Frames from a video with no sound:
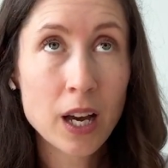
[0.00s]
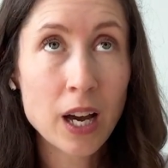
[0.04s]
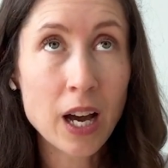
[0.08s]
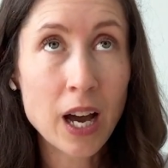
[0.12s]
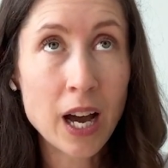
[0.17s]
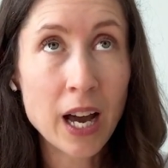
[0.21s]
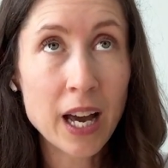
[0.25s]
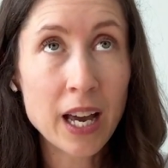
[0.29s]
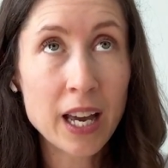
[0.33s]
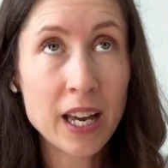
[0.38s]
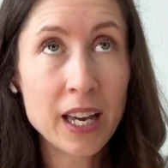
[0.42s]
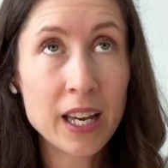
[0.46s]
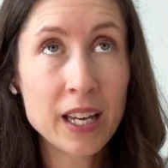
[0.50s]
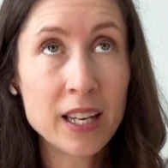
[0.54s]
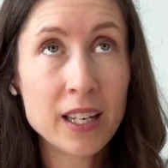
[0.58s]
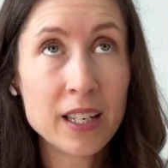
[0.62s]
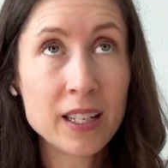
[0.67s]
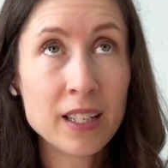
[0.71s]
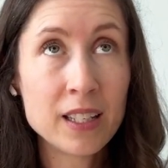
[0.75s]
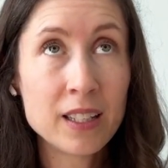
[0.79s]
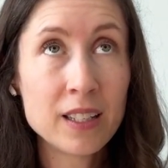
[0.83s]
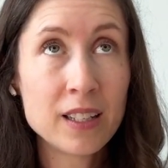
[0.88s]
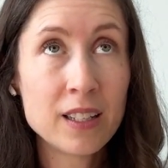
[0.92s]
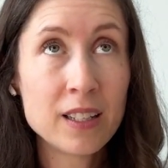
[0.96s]

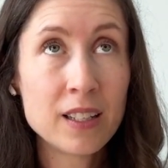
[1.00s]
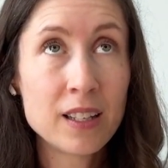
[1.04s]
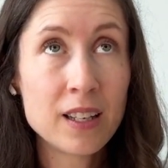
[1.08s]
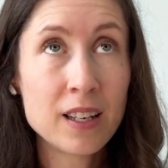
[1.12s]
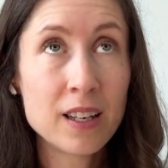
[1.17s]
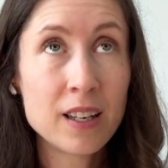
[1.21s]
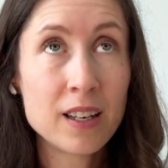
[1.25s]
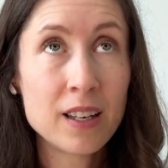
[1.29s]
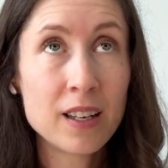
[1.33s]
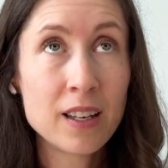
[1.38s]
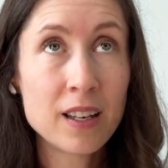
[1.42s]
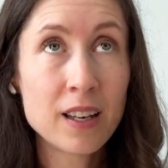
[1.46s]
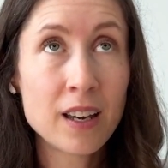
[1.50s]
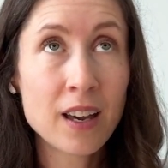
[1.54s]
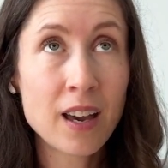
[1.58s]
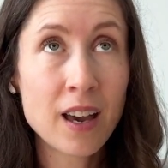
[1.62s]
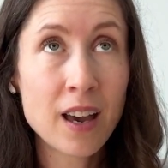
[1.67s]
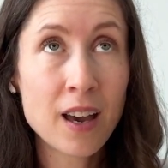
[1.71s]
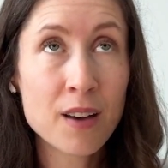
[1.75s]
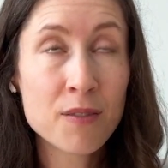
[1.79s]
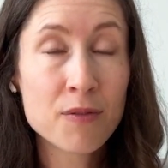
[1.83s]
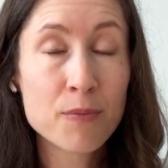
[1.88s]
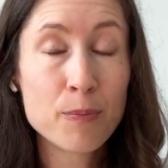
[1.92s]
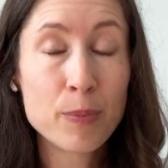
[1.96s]
I
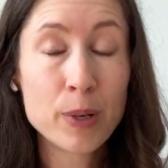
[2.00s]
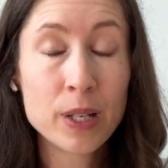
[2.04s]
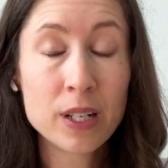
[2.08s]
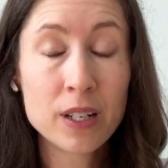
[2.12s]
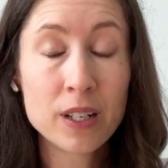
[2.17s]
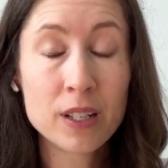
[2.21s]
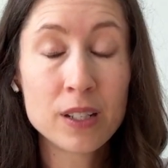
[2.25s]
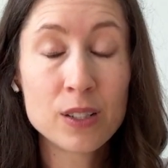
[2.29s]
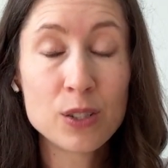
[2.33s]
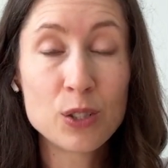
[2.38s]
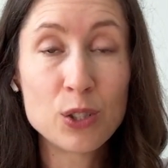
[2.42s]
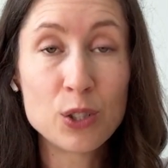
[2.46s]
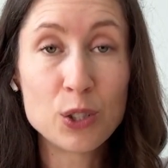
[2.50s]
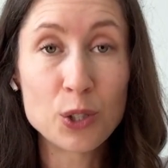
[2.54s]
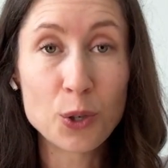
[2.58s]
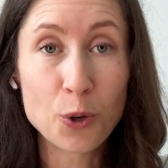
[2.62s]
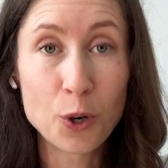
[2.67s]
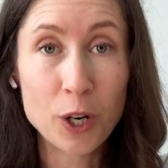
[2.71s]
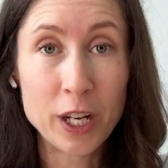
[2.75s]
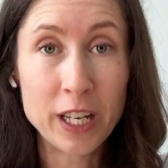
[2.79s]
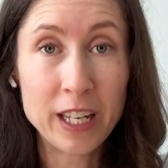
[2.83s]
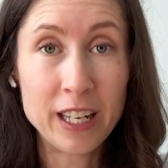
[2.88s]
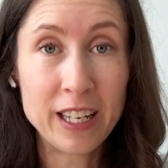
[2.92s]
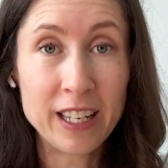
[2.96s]
have been
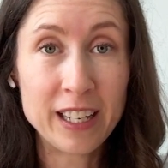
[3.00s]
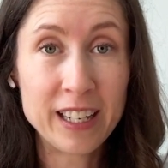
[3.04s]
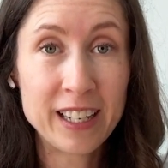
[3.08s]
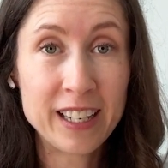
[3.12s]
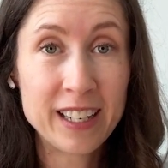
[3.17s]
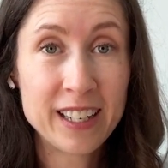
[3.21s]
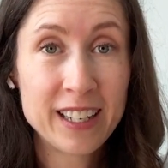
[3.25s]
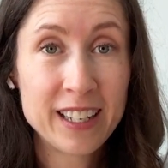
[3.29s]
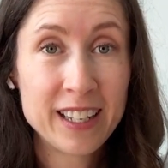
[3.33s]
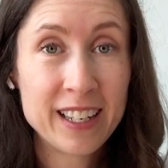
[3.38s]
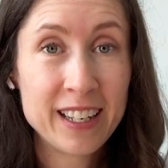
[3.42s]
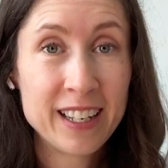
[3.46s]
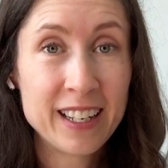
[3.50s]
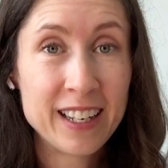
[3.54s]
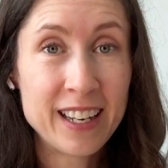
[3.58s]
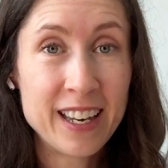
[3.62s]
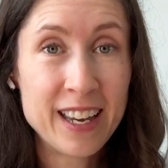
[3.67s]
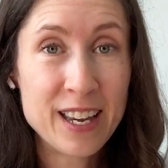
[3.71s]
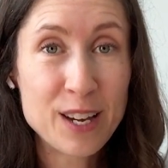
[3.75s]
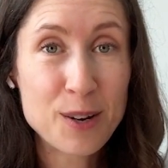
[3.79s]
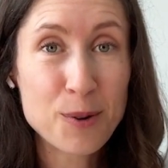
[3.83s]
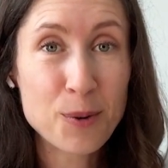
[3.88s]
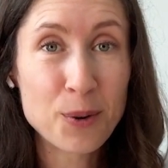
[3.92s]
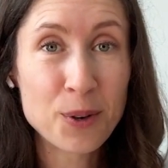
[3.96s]
enjoying
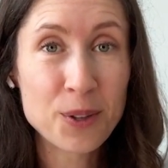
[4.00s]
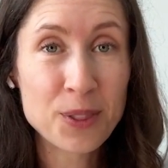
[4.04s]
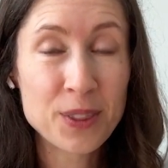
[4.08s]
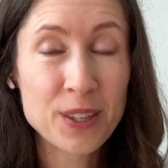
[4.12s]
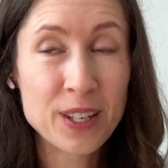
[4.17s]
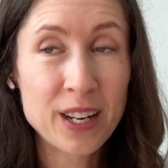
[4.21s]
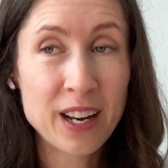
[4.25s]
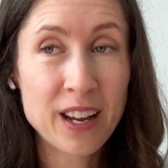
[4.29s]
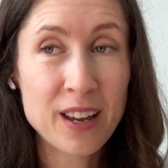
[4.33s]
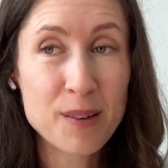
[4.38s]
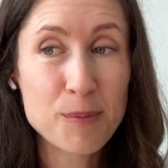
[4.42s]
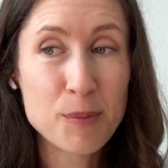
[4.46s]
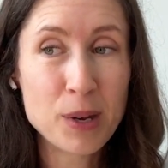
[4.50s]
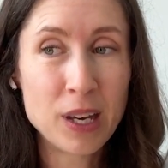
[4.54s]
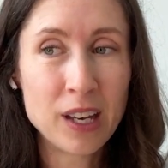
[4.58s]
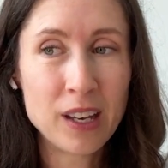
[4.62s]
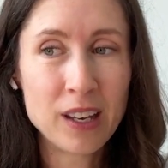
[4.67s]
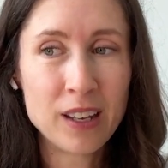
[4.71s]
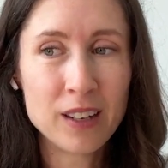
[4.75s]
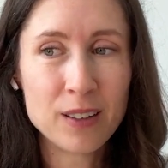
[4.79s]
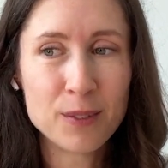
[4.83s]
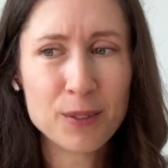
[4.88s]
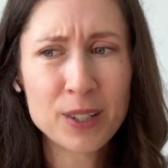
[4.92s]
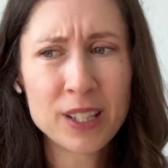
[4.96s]
a quilt that I
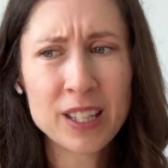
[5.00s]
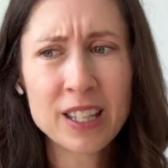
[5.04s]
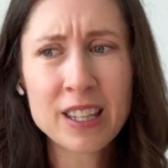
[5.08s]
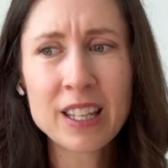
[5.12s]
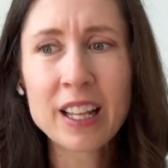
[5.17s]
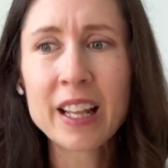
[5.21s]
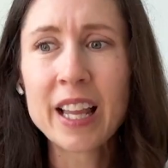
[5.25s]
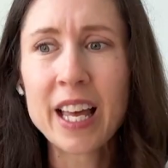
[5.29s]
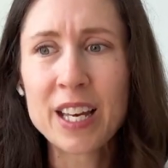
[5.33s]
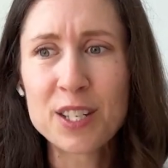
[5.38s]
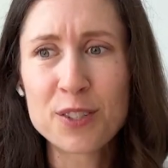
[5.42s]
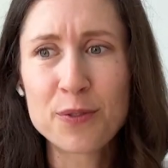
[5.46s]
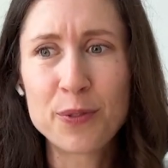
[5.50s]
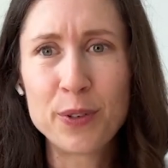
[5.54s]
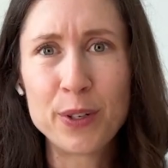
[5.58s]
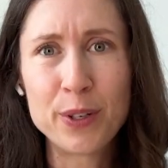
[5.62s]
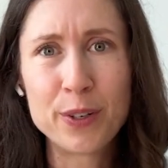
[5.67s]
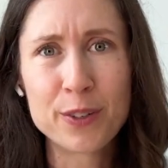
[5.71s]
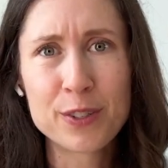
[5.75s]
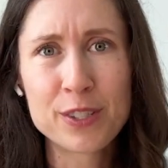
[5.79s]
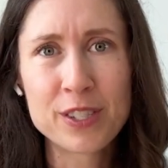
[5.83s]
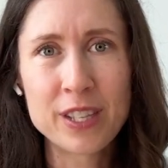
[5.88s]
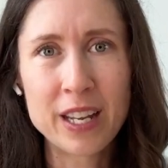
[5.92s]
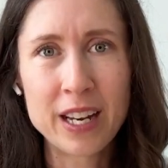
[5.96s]
made within the last few
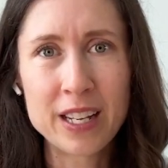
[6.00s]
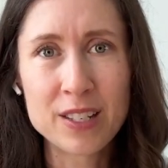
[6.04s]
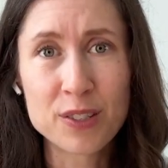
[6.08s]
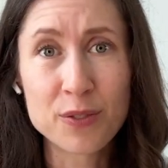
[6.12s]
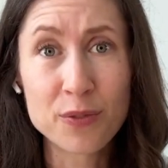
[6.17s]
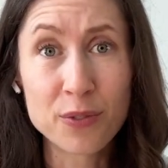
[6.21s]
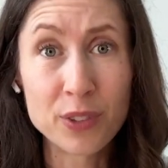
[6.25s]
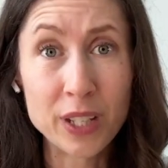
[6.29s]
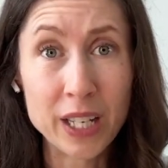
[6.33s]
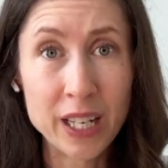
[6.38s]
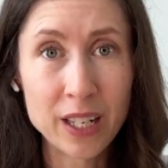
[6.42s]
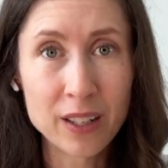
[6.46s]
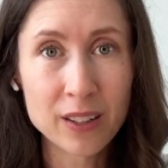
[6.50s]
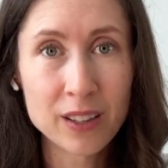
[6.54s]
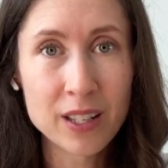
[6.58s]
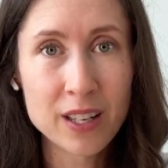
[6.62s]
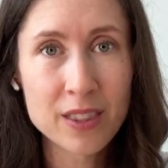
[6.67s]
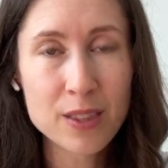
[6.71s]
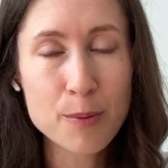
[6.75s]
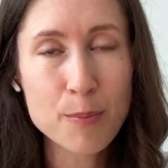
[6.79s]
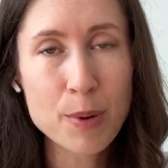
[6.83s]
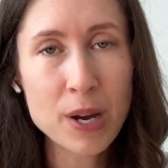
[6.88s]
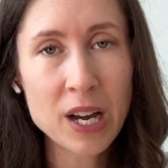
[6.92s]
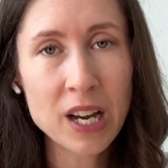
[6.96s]
years that has flannel on
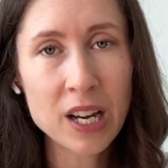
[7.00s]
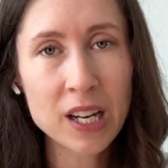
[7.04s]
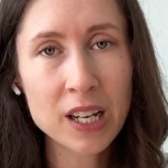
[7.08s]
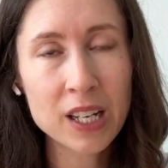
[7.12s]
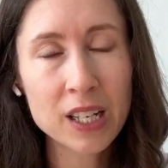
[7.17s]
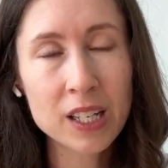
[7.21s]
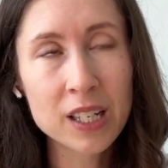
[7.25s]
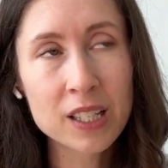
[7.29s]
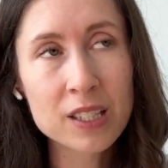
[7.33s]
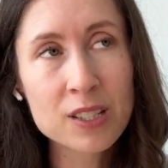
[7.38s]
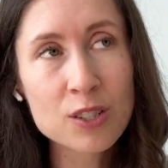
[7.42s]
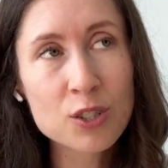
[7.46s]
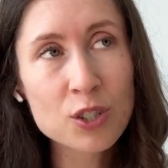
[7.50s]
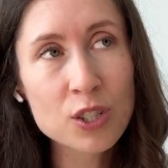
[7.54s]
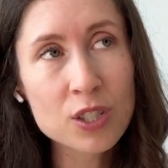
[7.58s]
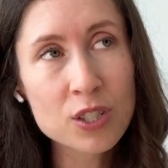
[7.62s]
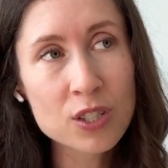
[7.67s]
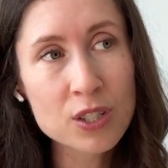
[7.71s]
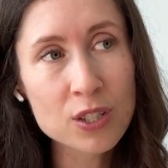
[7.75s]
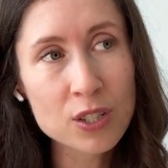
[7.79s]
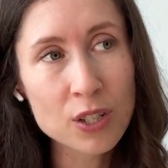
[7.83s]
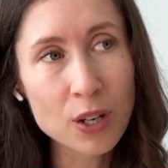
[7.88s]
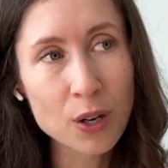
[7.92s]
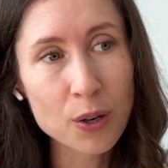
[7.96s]
the back. It's
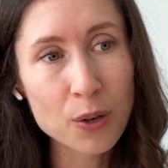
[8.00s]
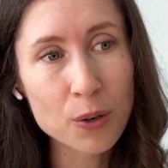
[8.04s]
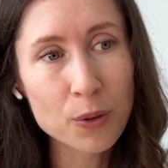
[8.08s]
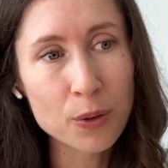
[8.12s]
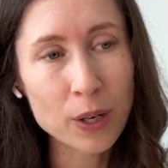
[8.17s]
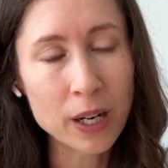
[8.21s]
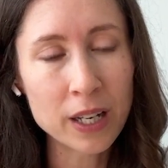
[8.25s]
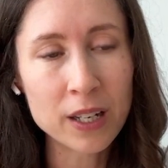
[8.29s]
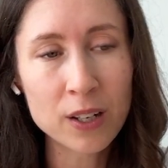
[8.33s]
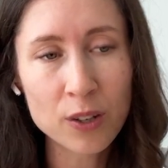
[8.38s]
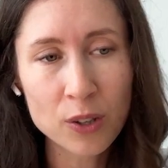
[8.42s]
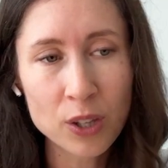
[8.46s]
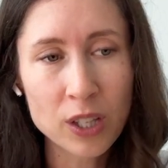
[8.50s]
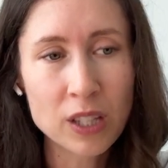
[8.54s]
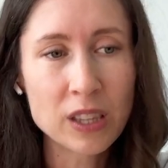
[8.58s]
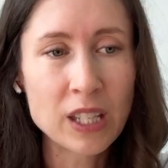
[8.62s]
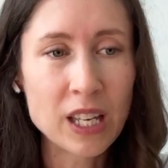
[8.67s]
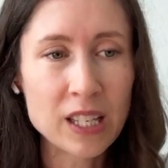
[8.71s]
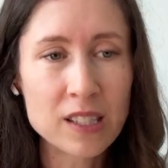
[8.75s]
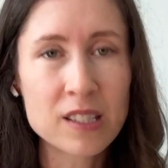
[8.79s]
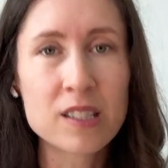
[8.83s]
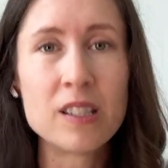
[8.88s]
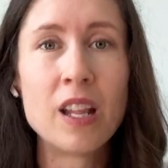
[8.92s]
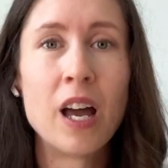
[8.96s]
just so, I know that
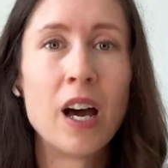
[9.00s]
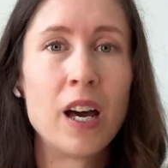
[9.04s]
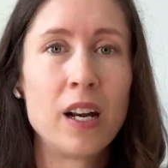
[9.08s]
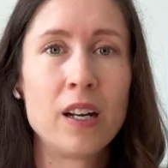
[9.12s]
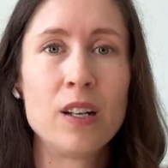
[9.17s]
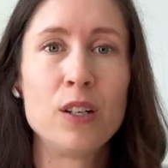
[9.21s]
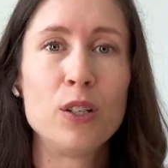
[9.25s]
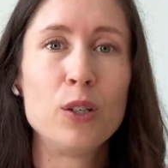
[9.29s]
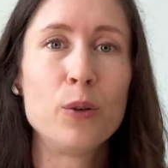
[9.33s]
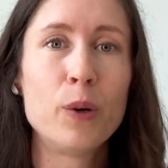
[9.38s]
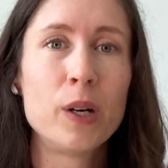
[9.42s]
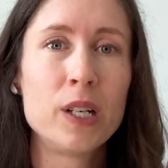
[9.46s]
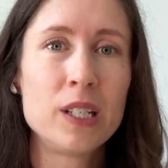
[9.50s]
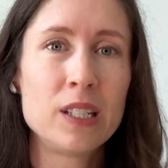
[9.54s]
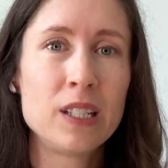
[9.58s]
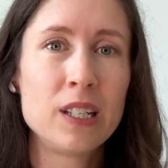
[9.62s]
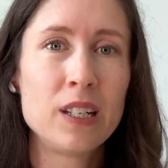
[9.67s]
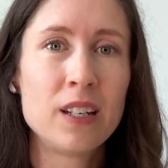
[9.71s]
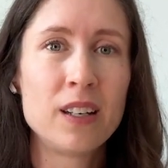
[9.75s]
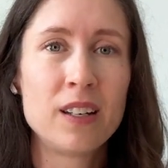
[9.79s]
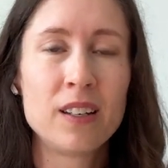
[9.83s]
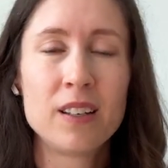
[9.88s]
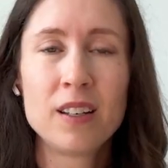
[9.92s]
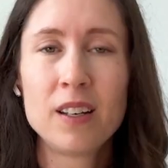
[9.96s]
that's not a new
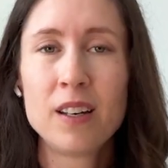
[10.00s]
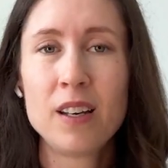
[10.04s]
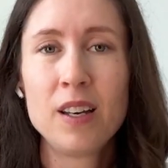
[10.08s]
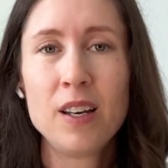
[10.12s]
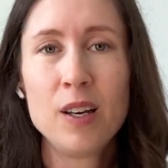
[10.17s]
idea.